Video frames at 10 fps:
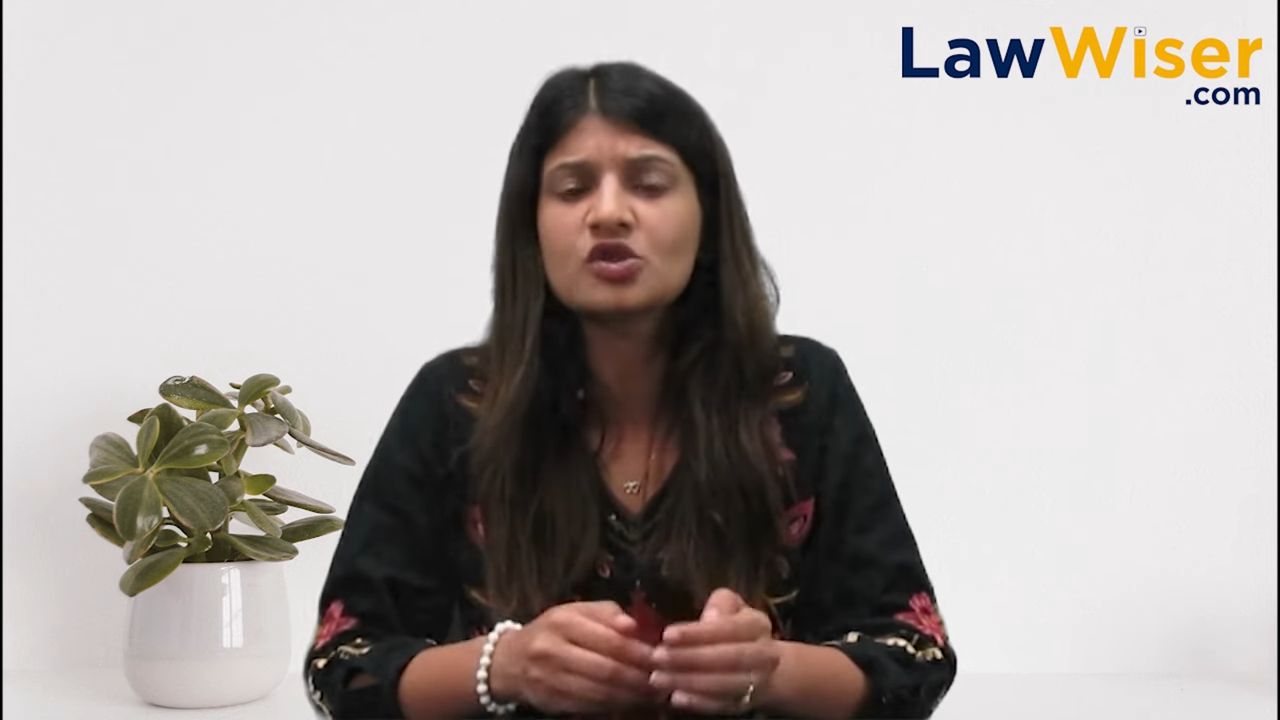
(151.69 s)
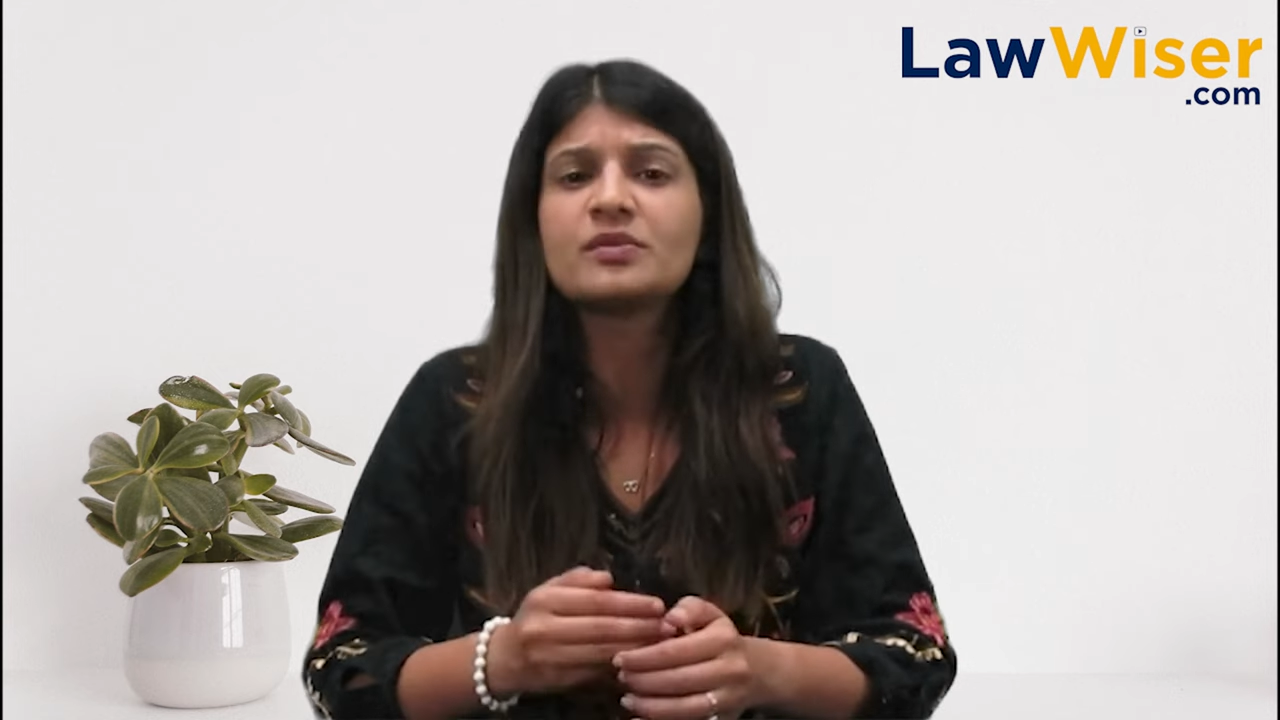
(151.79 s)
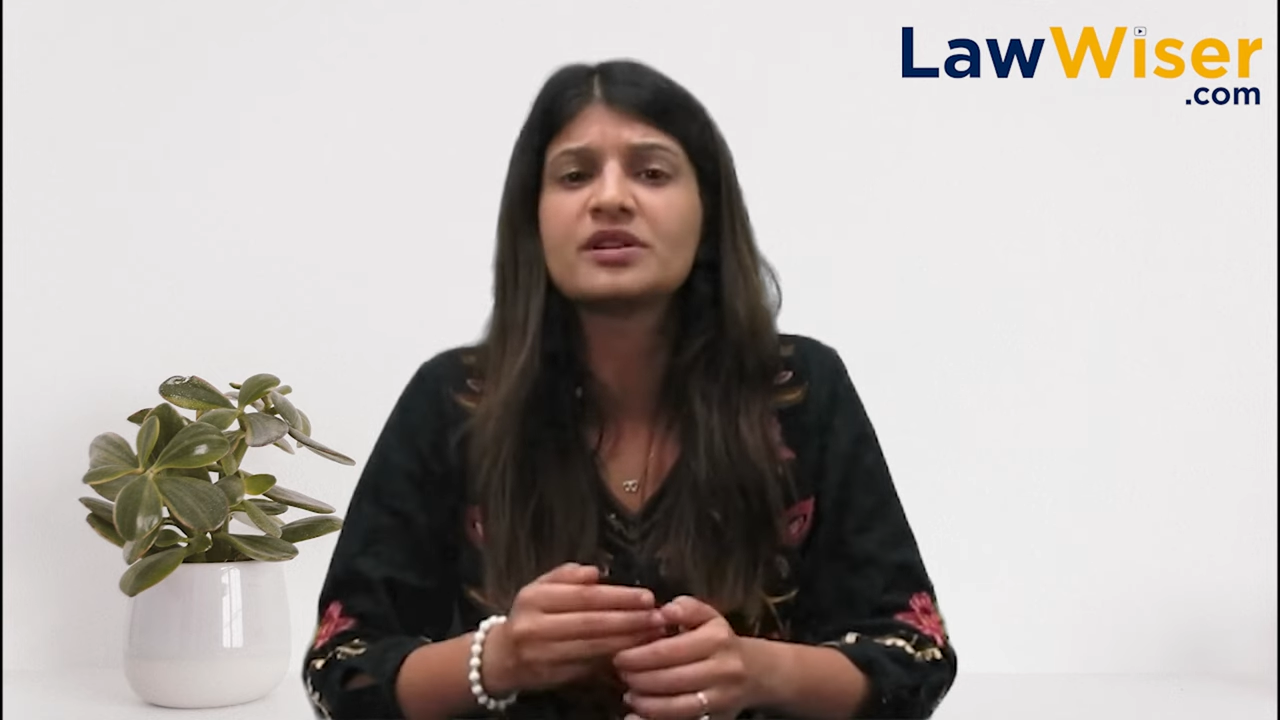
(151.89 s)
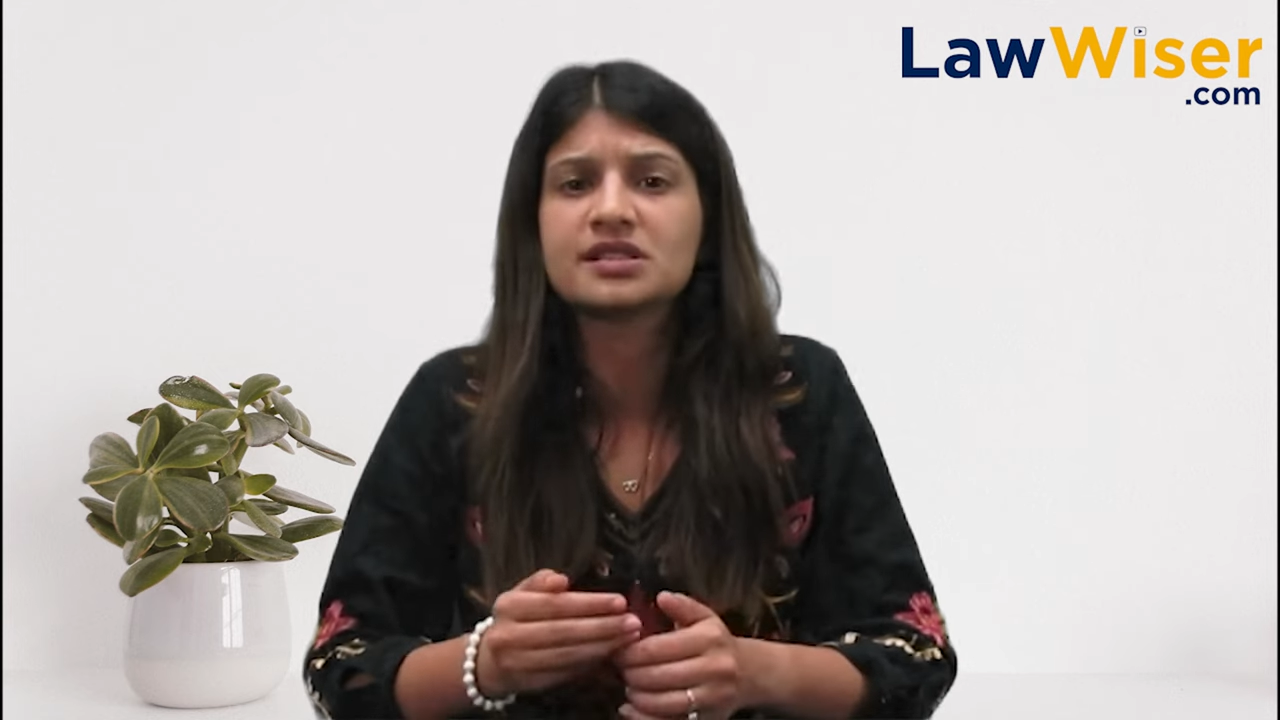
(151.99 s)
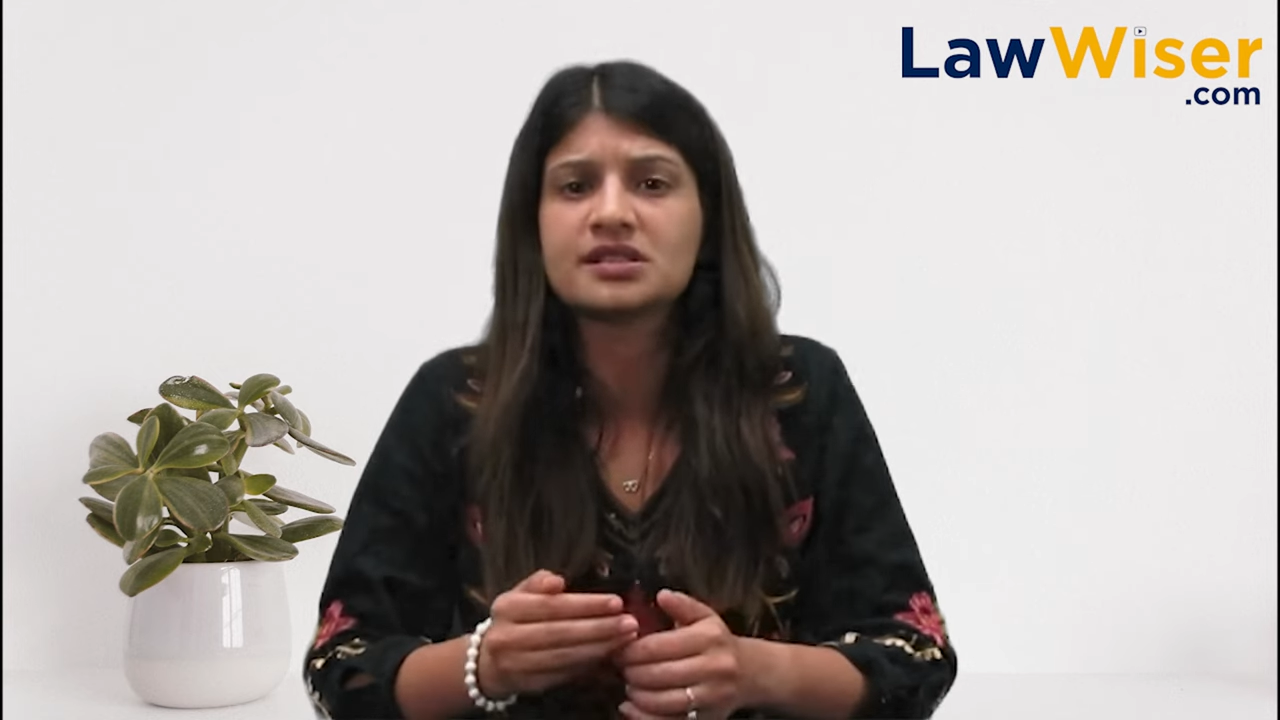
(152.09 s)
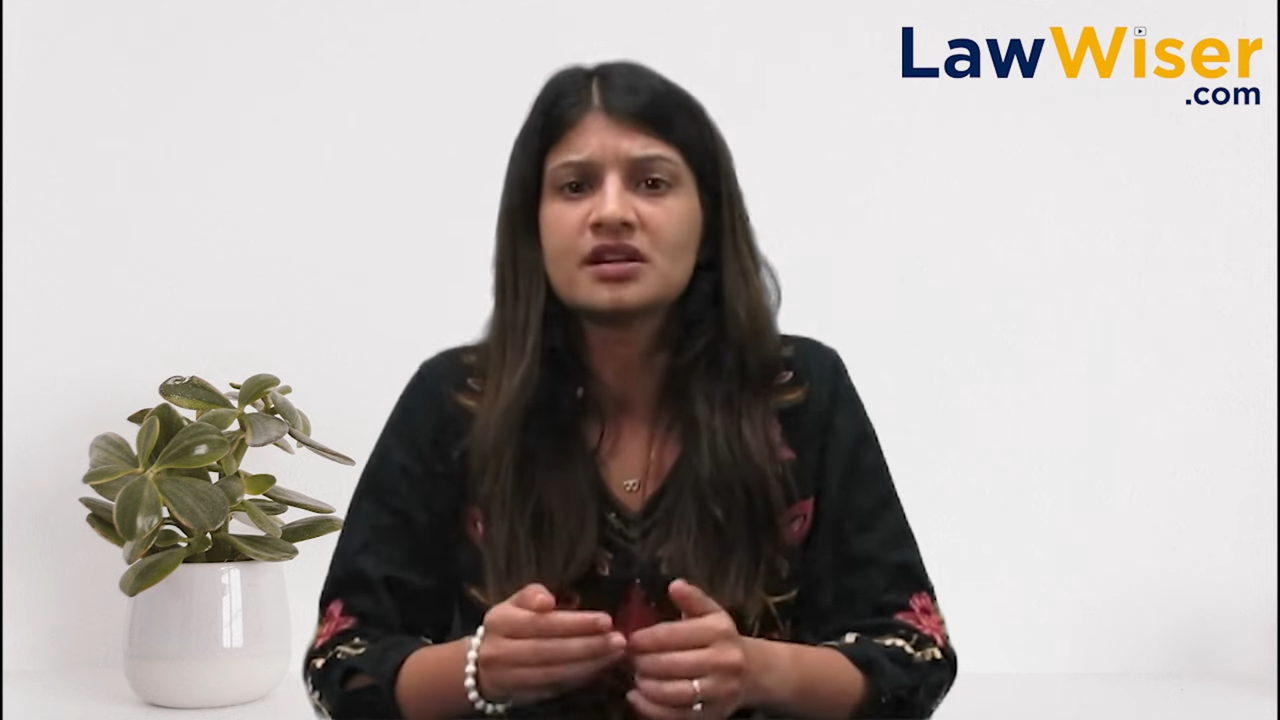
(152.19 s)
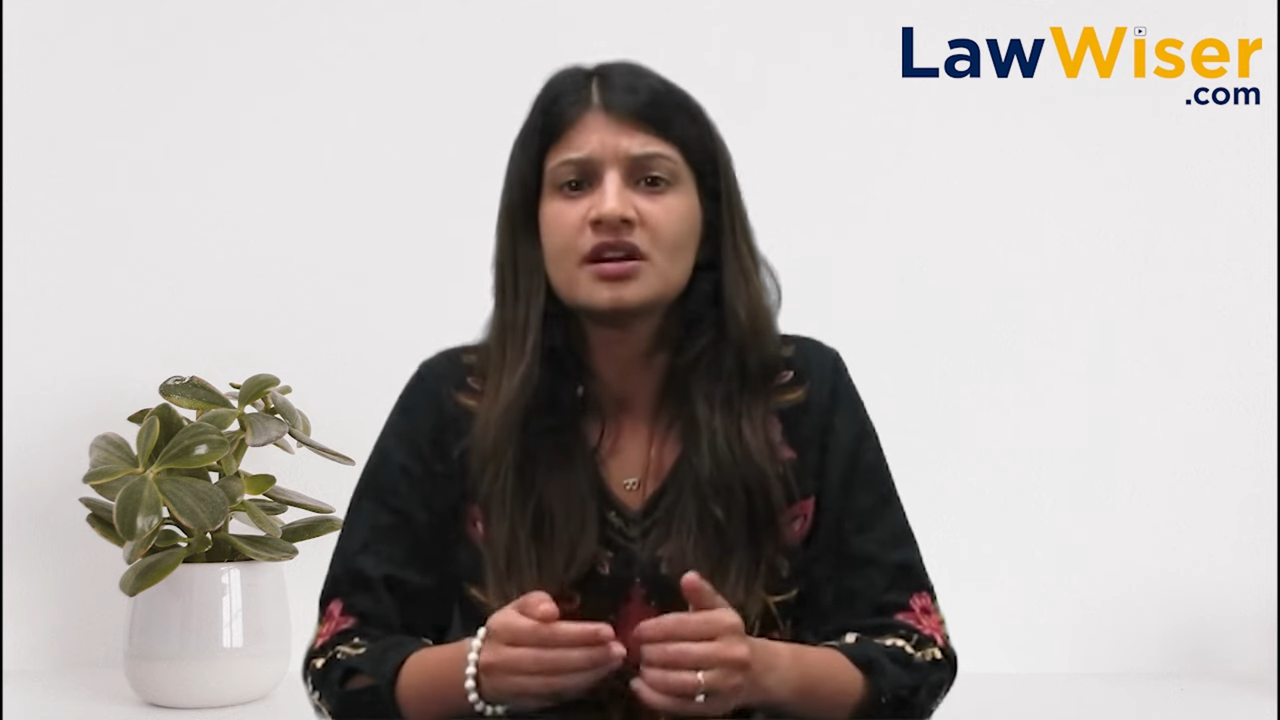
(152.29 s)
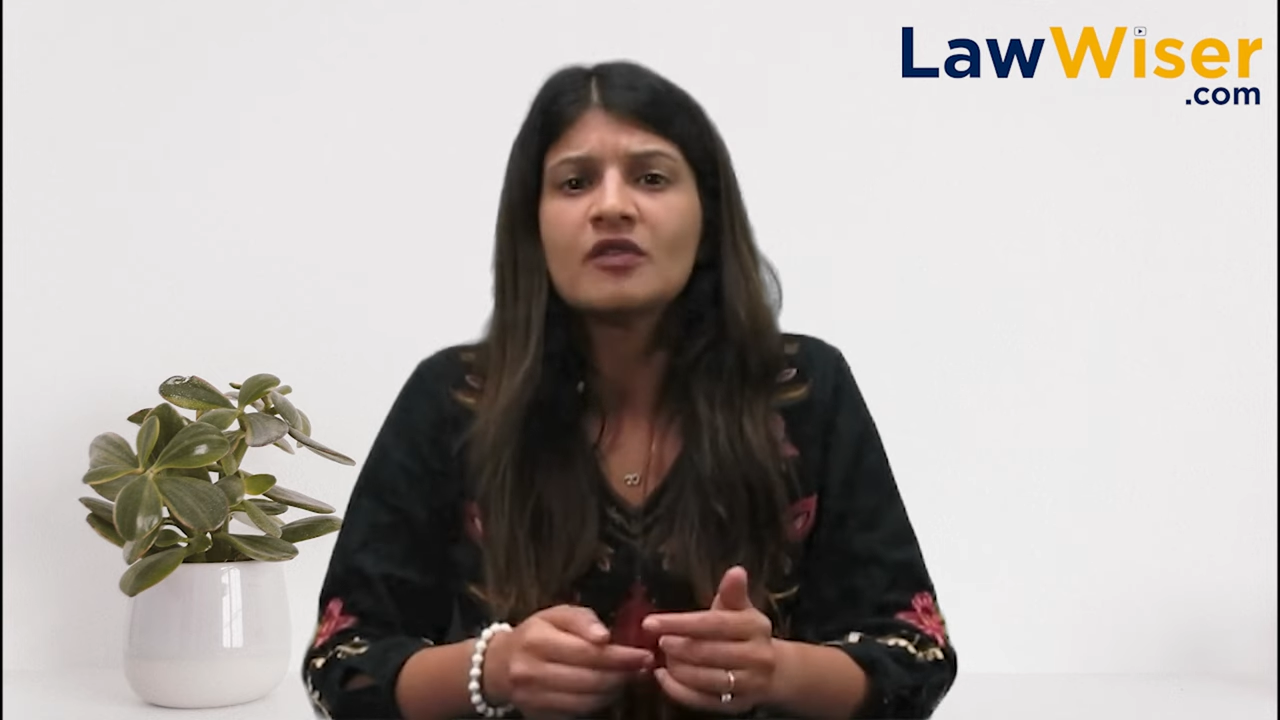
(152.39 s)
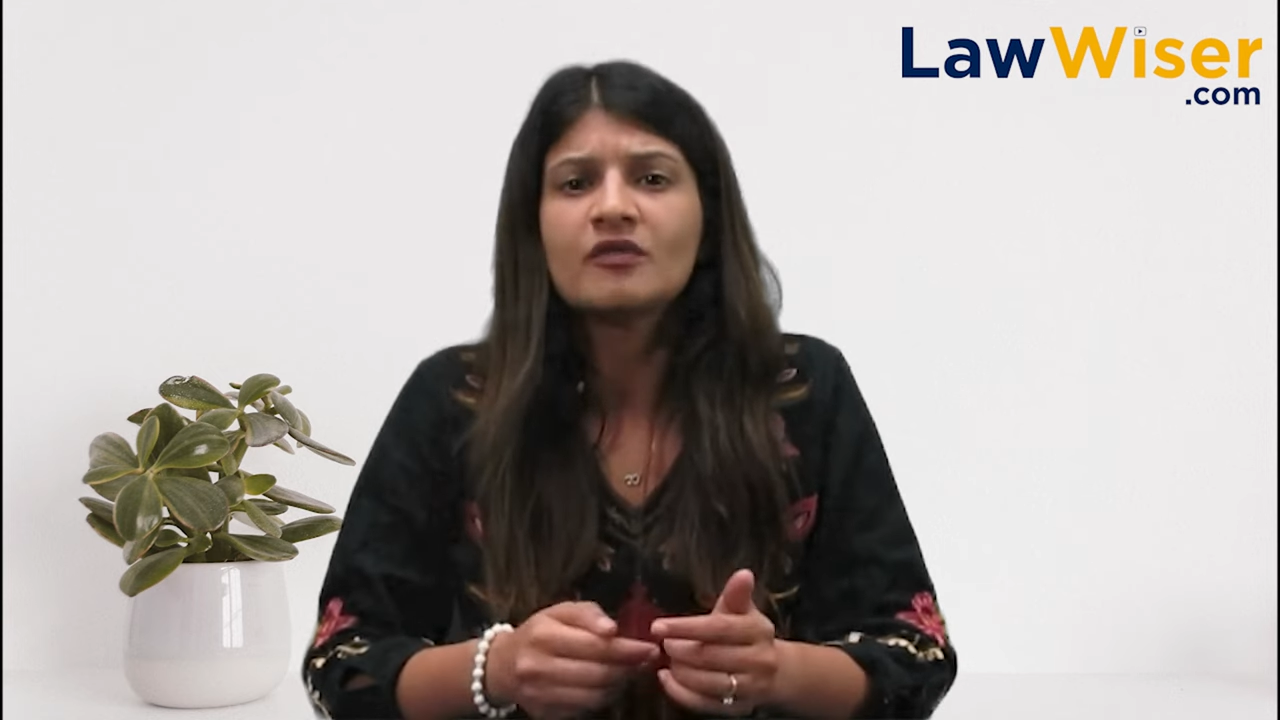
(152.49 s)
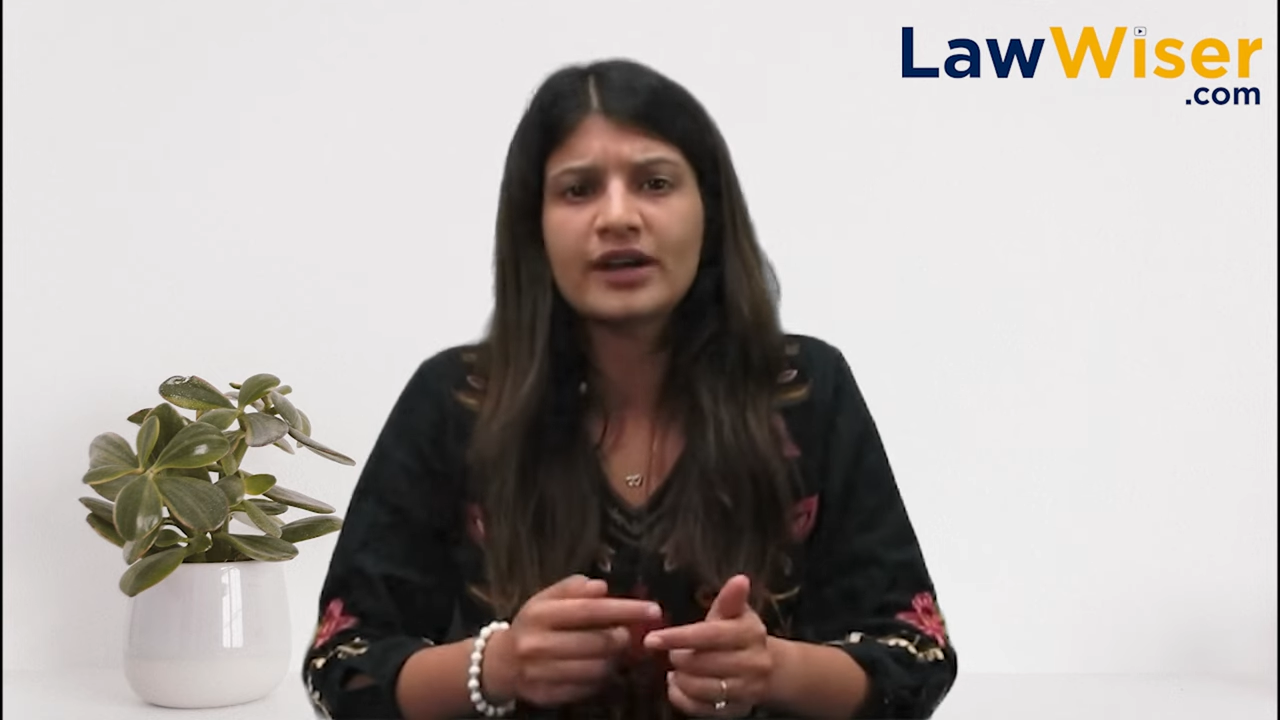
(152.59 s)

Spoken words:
omitted